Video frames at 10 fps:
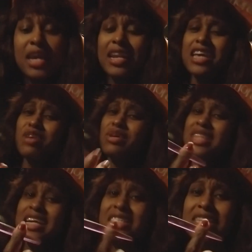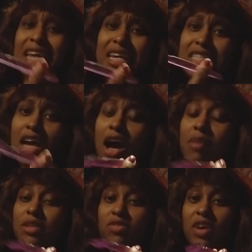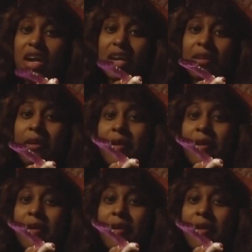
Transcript: now you would think this thing is harmless right